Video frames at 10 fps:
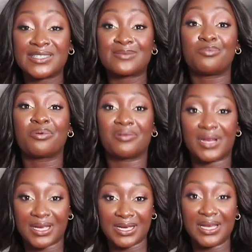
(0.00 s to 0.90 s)
it's
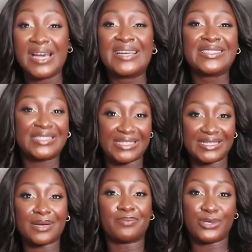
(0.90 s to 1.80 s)
pretty,
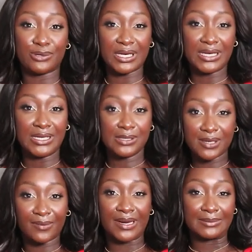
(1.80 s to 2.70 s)
she's a beauty. You
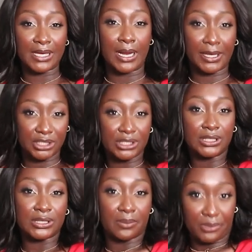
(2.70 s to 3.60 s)
know what I'm saying? Like,
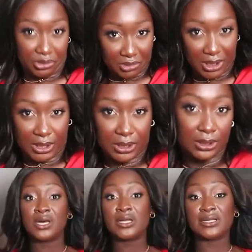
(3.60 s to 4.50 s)
she is a beauty.
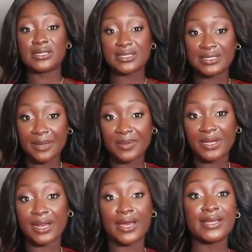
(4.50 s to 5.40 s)
This is something
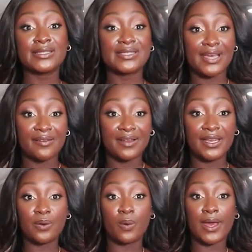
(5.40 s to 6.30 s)
that I could
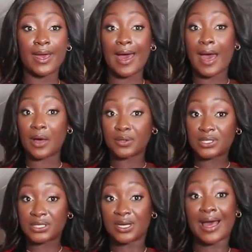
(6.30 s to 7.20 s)
definitely wear
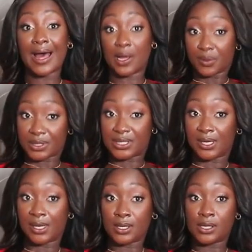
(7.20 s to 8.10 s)
out, out,
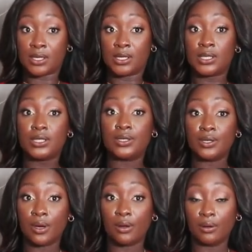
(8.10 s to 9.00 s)
you
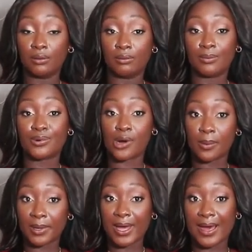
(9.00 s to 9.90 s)
know,
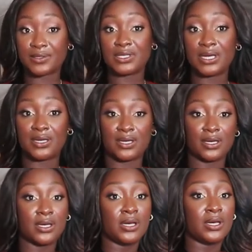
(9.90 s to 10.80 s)
proper outing,